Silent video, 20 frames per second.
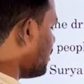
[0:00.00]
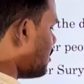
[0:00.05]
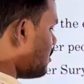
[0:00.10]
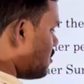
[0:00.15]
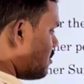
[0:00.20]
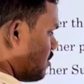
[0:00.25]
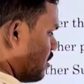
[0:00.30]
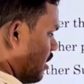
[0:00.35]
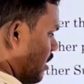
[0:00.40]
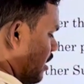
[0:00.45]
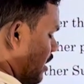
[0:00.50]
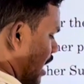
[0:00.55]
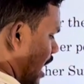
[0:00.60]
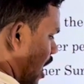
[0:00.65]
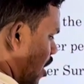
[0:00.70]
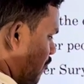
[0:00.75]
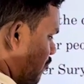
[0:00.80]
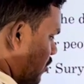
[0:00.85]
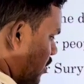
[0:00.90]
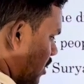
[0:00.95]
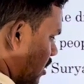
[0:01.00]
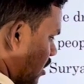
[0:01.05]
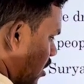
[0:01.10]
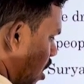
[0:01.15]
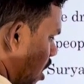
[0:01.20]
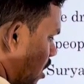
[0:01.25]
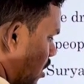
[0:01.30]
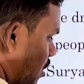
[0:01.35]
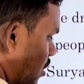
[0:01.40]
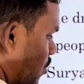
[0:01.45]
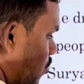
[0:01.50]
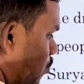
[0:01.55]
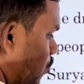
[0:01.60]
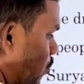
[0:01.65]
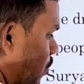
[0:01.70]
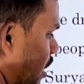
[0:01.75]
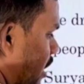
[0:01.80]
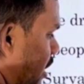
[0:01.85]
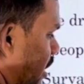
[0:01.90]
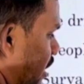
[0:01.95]
See, after nor,
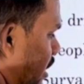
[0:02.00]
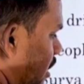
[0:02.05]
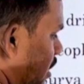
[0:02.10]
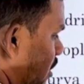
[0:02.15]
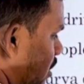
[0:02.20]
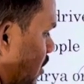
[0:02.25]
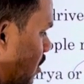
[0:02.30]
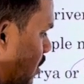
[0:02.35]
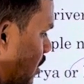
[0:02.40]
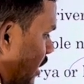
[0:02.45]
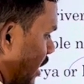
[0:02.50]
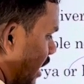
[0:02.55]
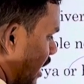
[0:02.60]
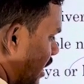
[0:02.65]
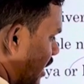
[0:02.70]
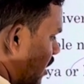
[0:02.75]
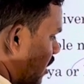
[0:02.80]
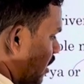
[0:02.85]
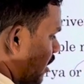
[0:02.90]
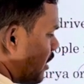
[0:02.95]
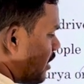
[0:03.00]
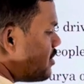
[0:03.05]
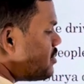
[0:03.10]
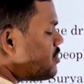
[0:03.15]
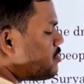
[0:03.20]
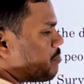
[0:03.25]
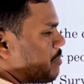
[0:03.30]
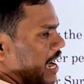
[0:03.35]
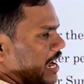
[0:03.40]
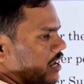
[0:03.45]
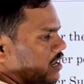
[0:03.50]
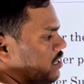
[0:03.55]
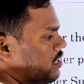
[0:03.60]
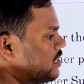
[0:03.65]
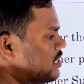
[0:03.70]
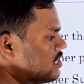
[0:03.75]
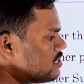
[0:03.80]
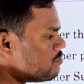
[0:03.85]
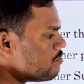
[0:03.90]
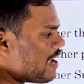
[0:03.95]
we are getting his bag.
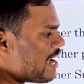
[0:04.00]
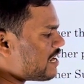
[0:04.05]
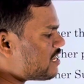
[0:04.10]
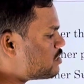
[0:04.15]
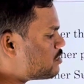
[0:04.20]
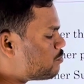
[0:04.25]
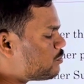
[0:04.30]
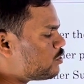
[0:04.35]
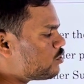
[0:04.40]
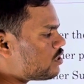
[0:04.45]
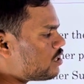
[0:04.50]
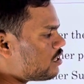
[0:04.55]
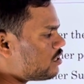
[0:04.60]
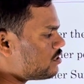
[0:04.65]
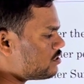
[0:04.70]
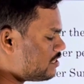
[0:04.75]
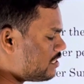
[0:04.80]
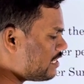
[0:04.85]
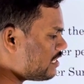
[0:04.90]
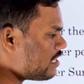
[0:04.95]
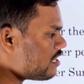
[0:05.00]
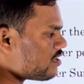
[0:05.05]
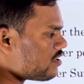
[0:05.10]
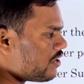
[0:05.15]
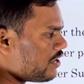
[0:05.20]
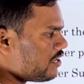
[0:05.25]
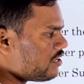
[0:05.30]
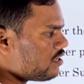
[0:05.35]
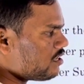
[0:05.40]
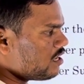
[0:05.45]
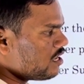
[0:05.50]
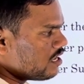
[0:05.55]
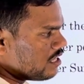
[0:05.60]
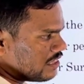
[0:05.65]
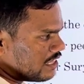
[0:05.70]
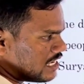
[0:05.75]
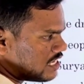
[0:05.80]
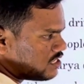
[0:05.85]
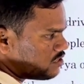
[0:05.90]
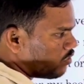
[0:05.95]
His bag is plural, singular, right?
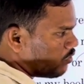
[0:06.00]
That is why